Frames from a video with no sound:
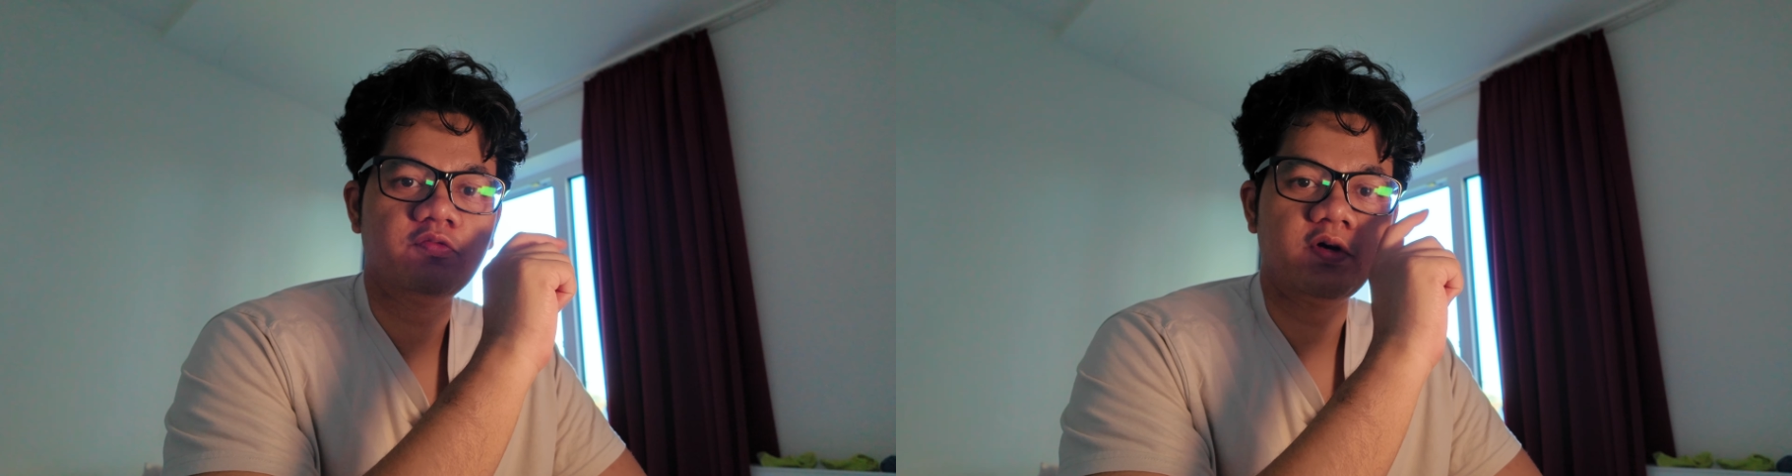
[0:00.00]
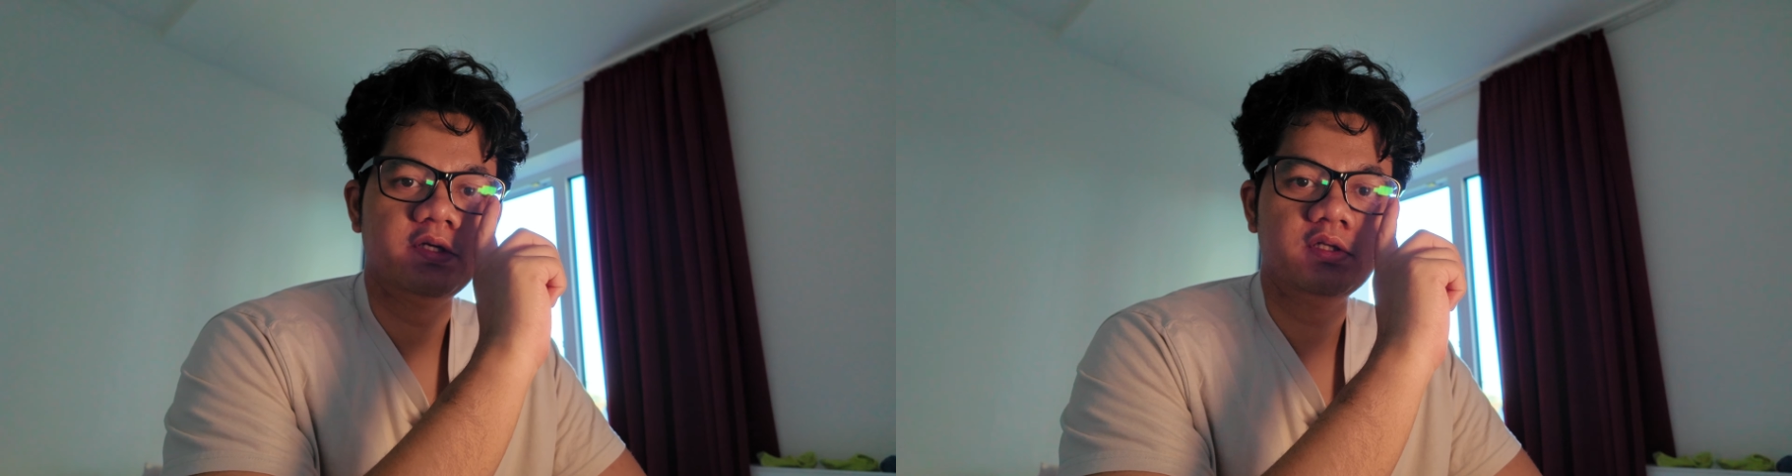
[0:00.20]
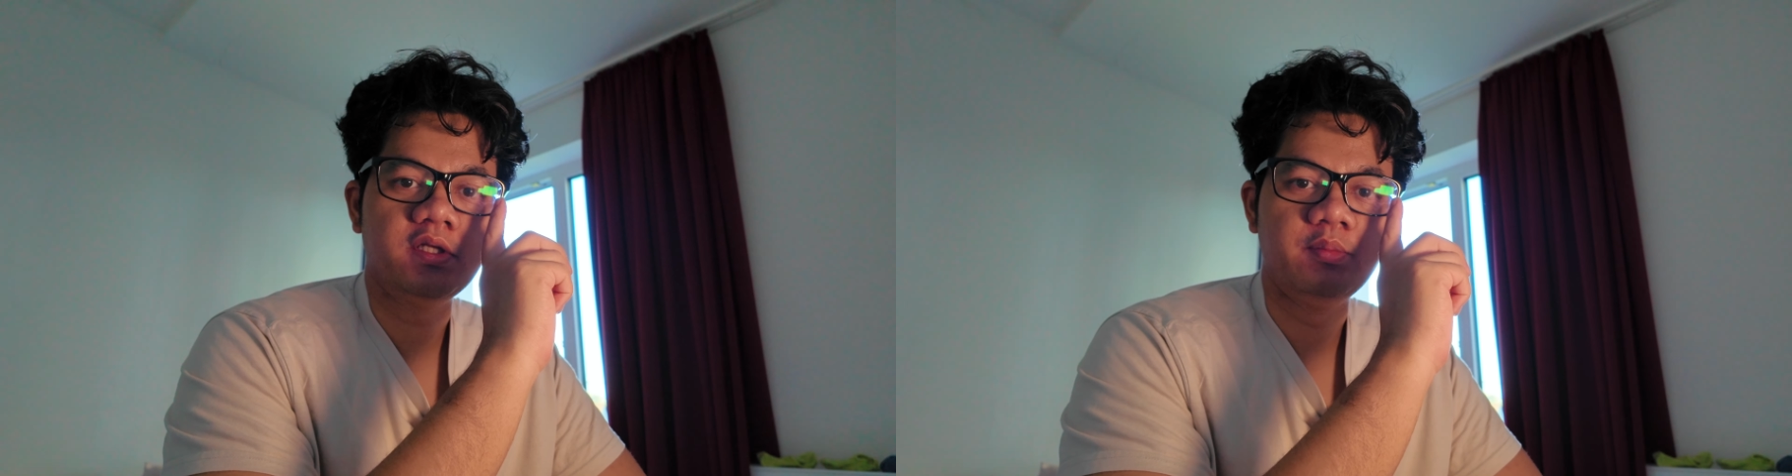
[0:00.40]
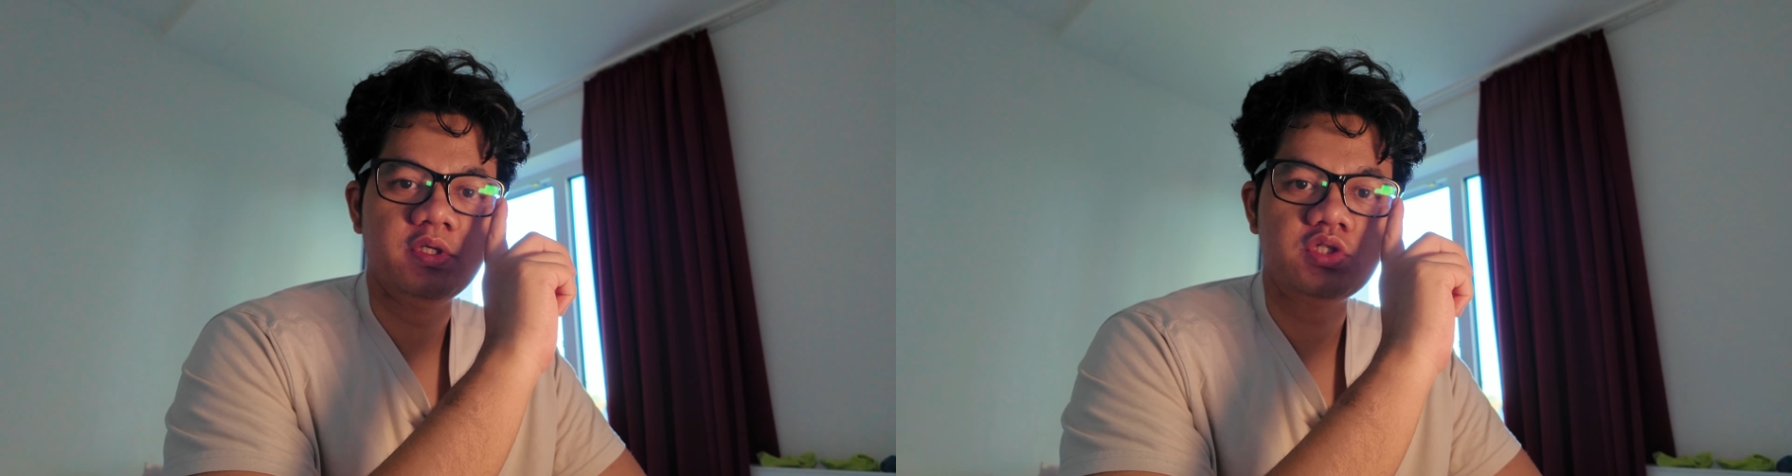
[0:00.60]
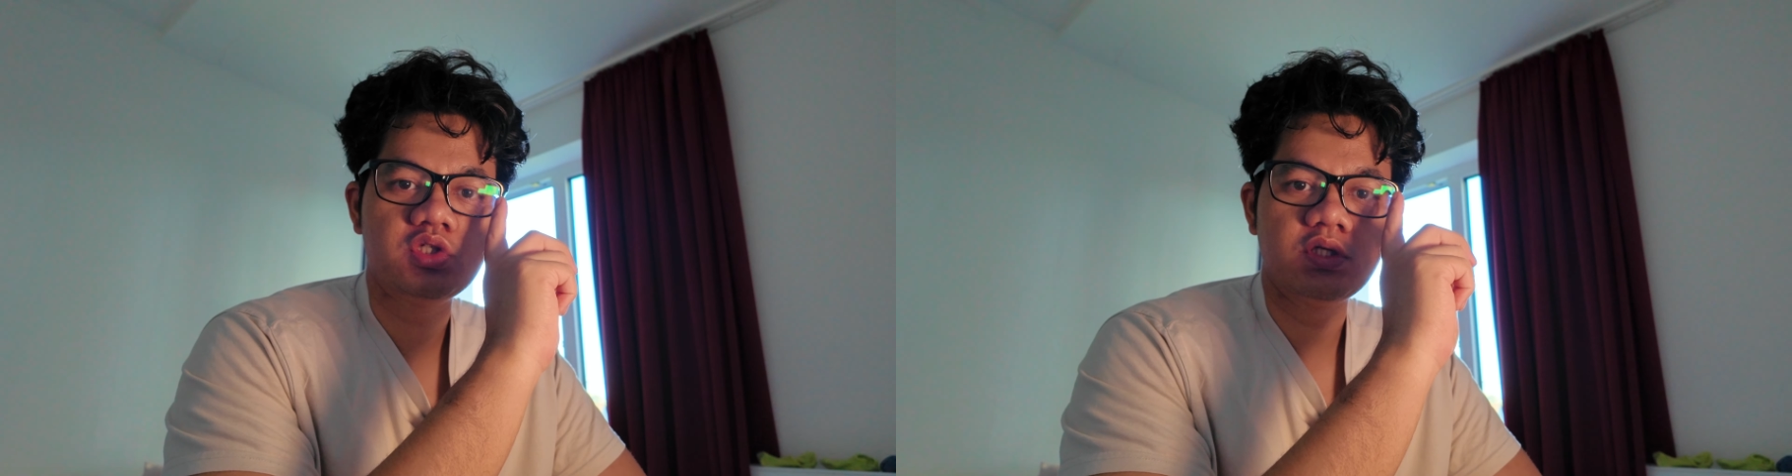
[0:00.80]
final
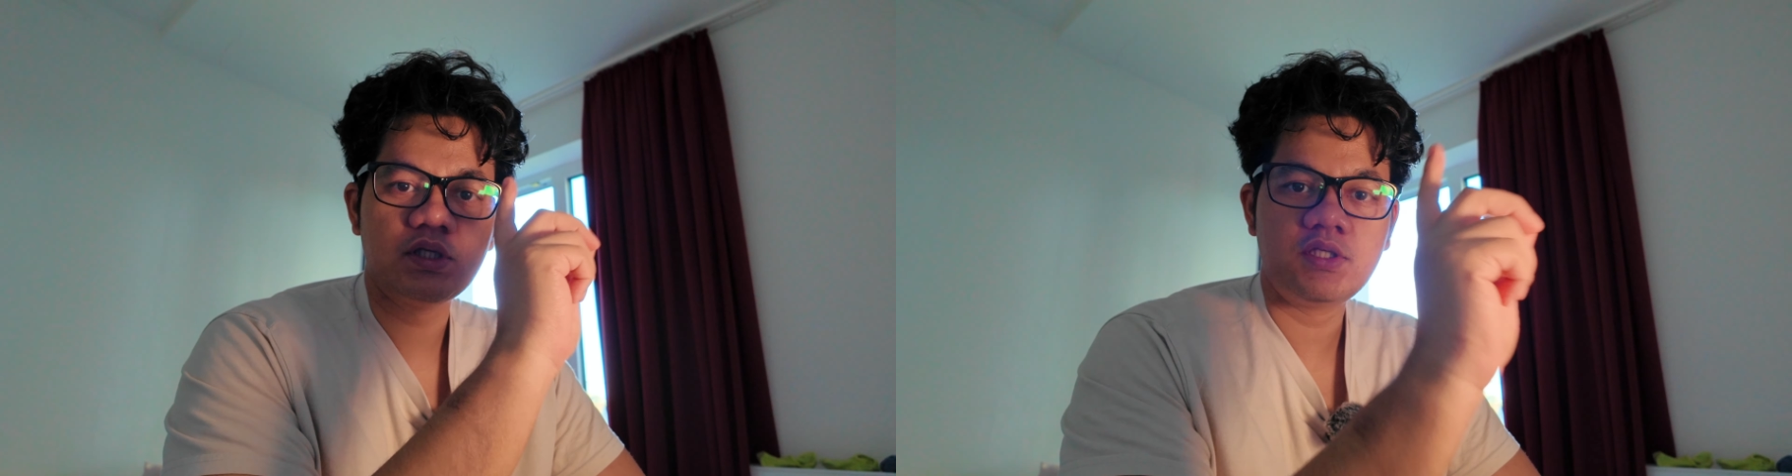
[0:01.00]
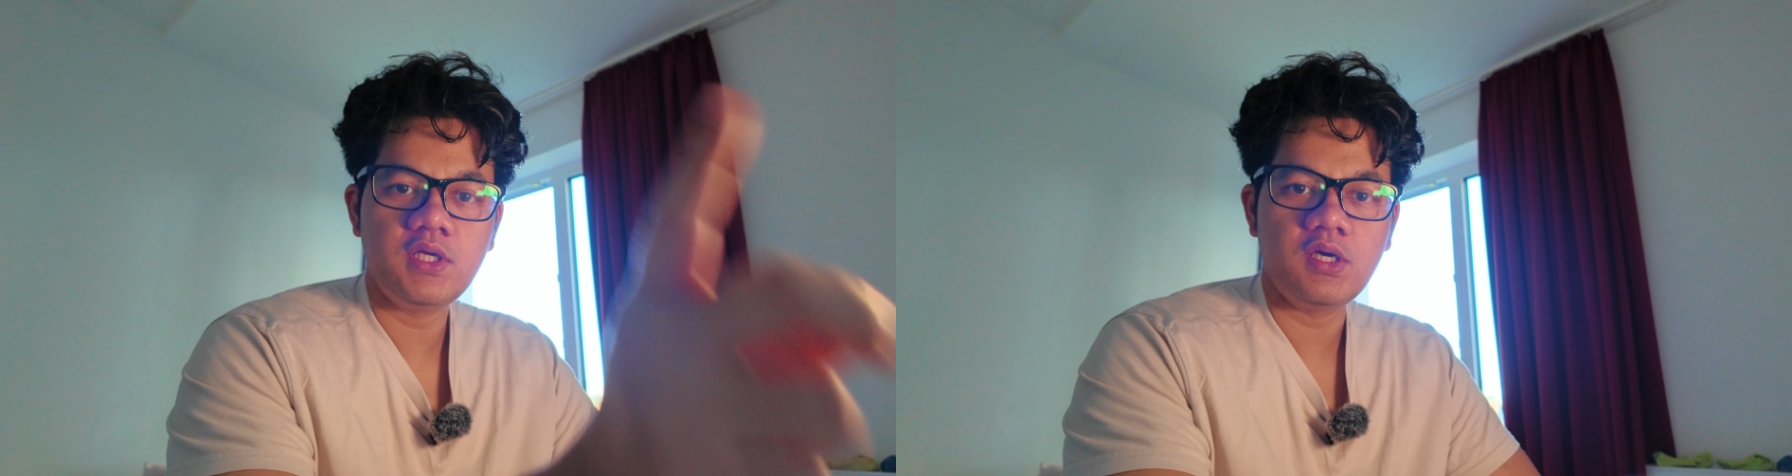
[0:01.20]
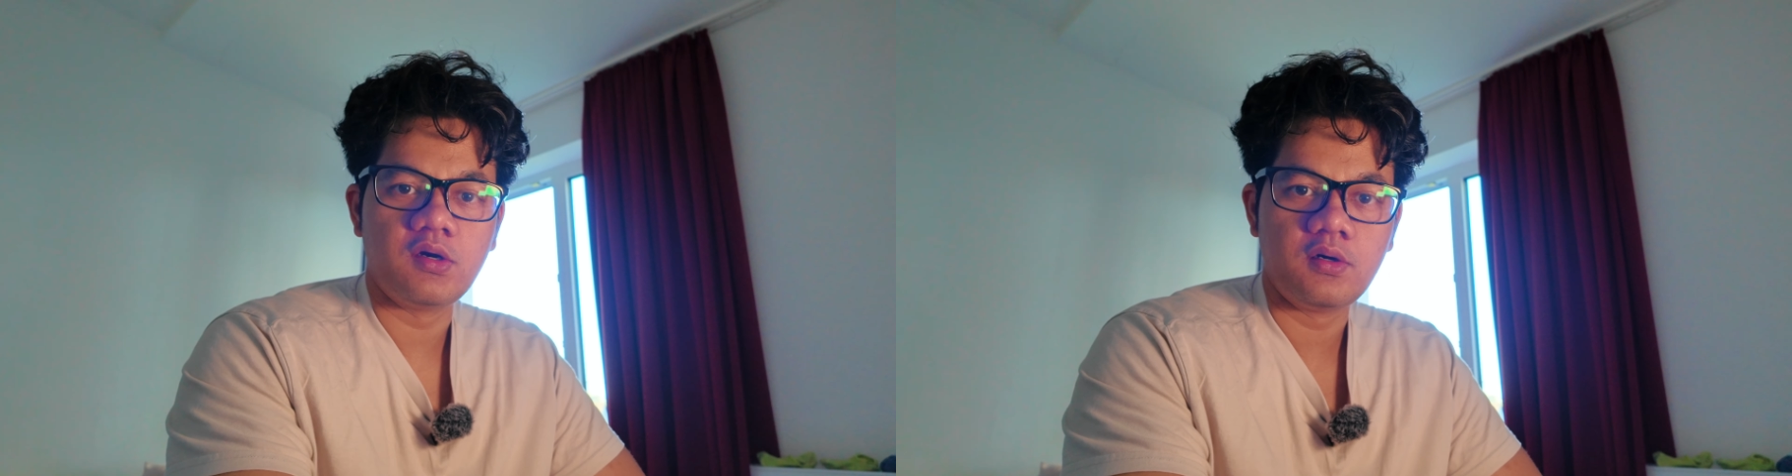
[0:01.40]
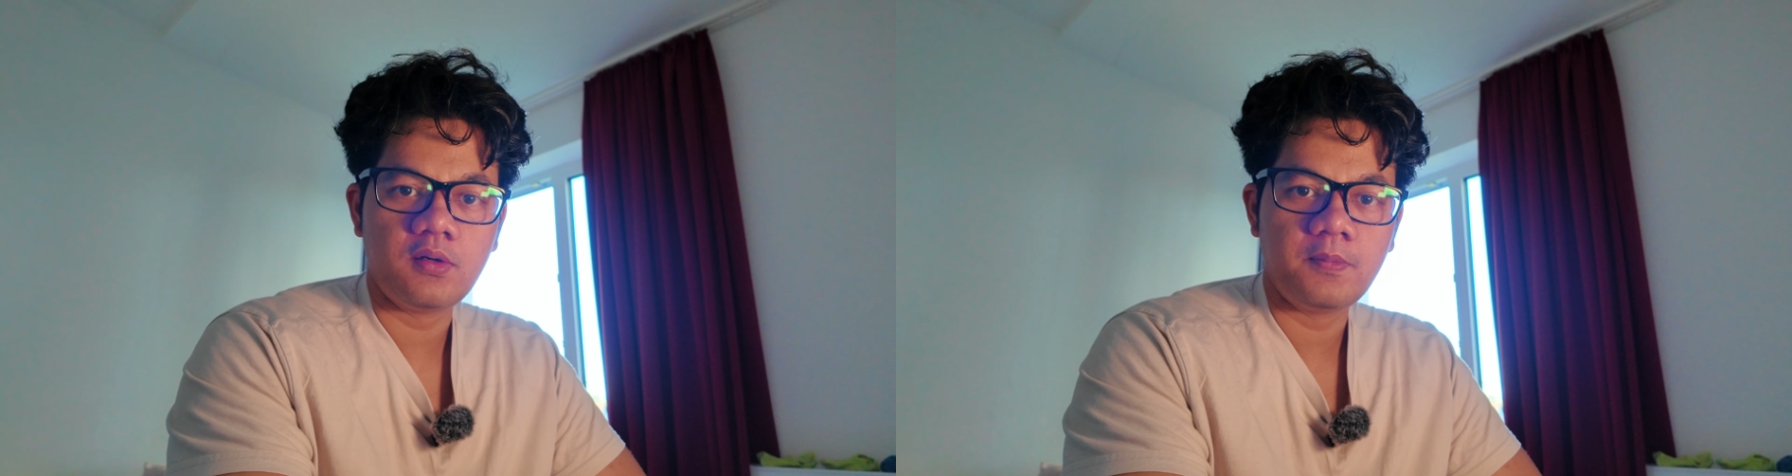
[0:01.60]
image here.